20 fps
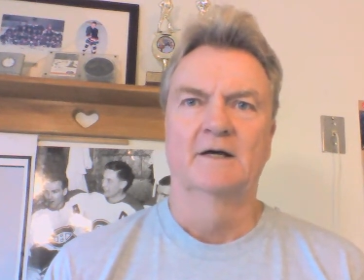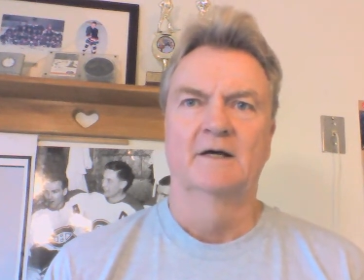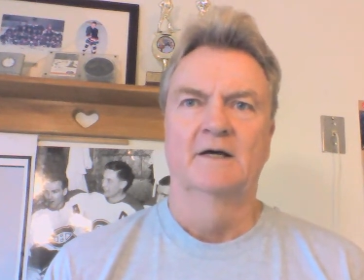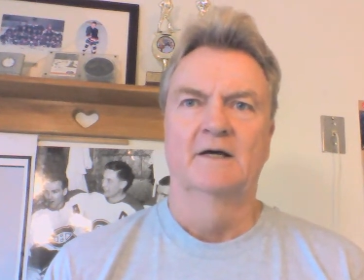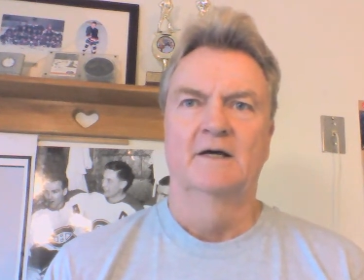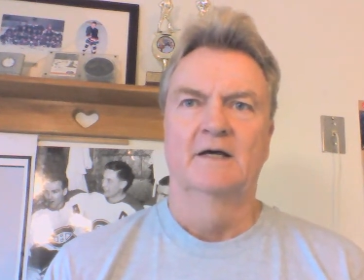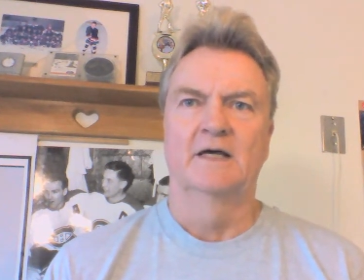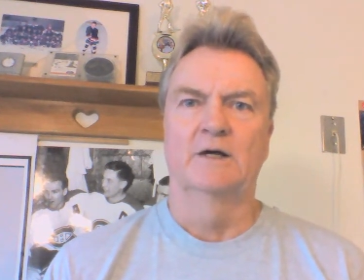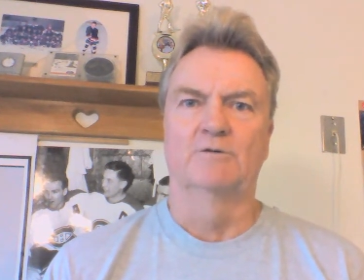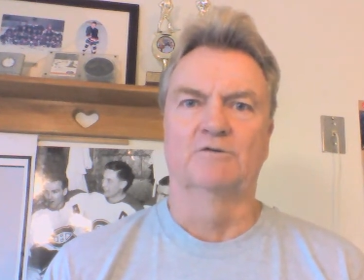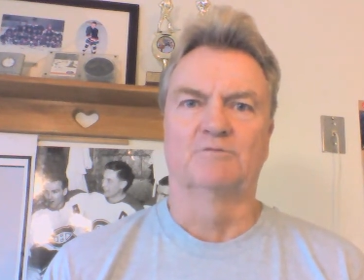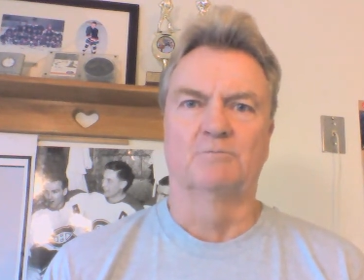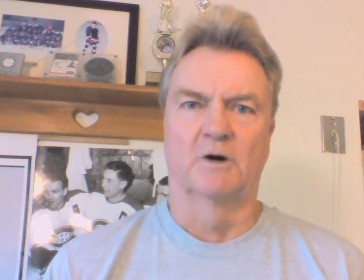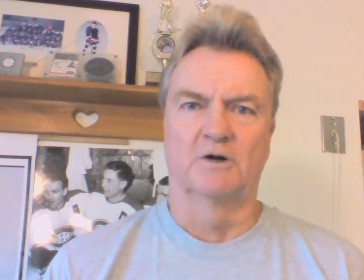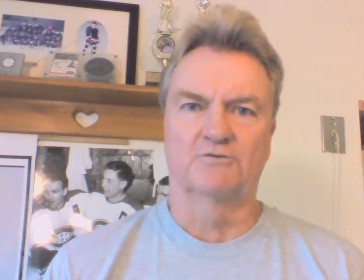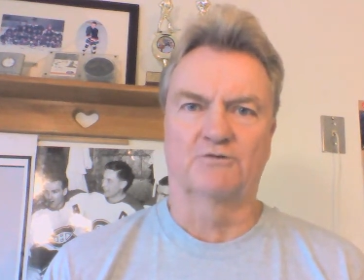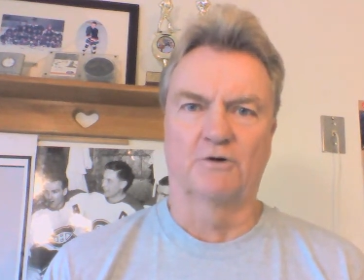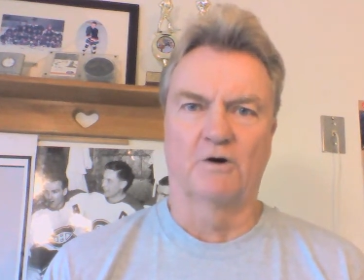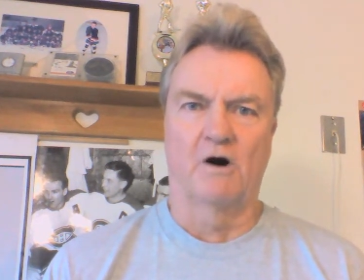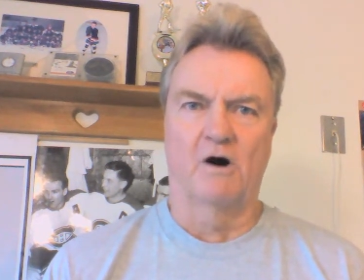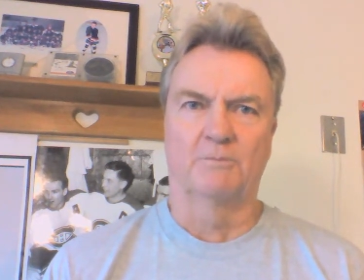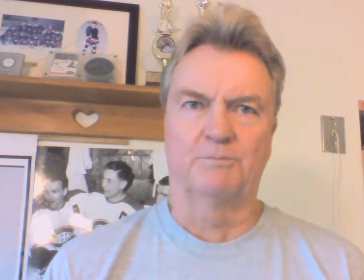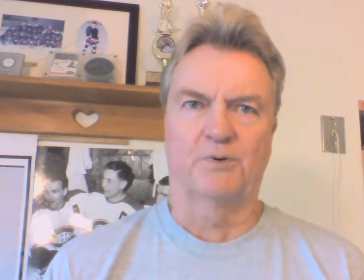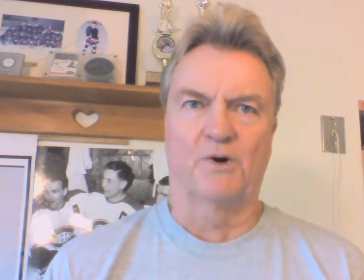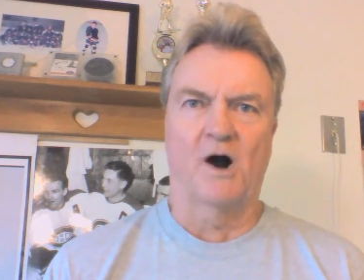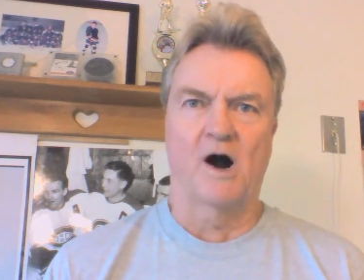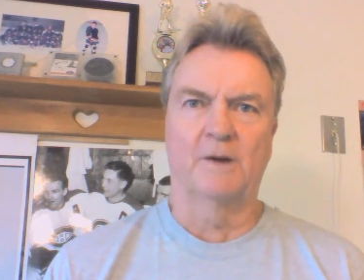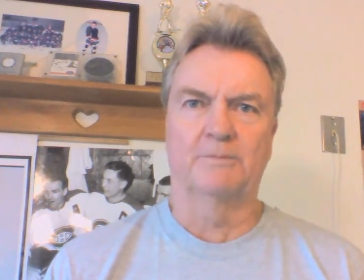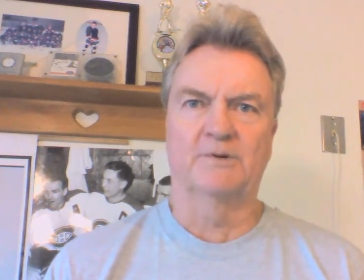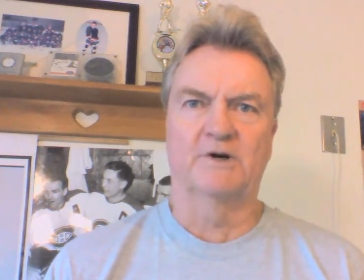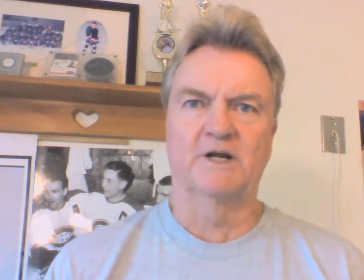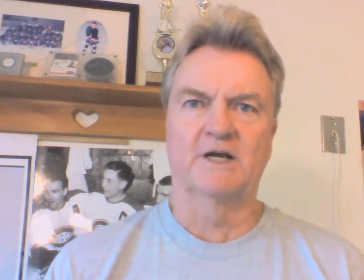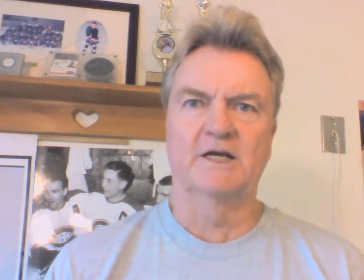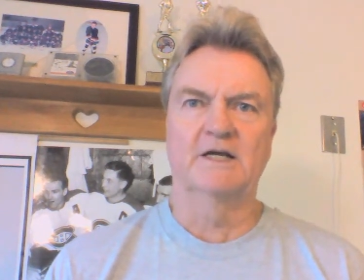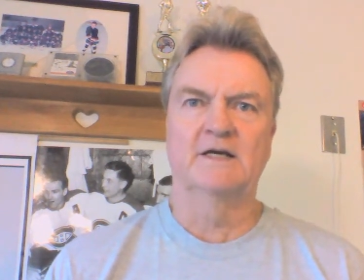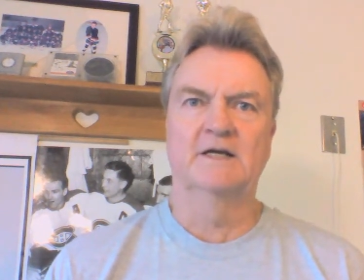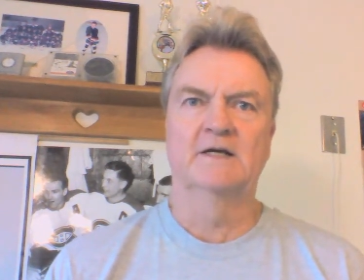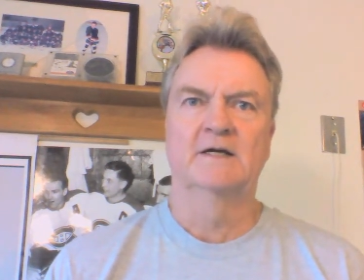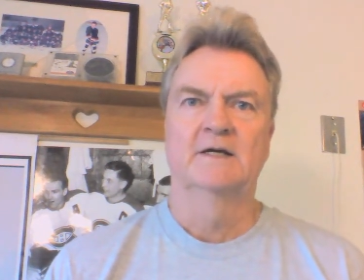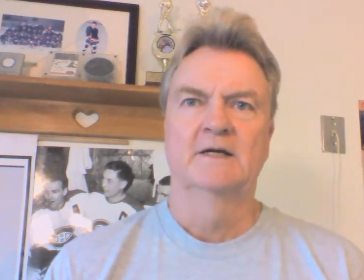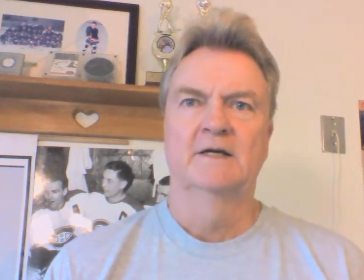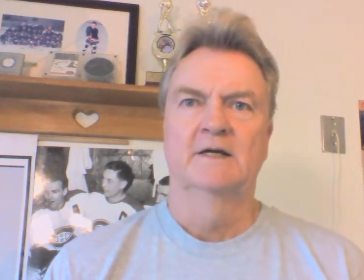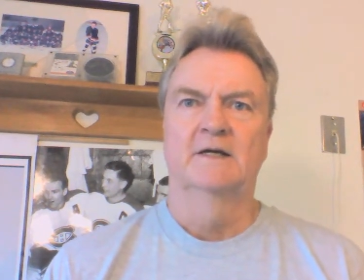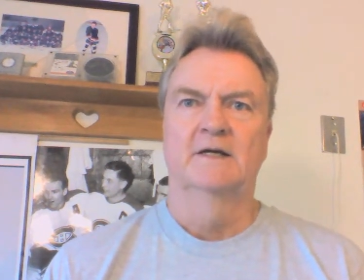He was Montreal property.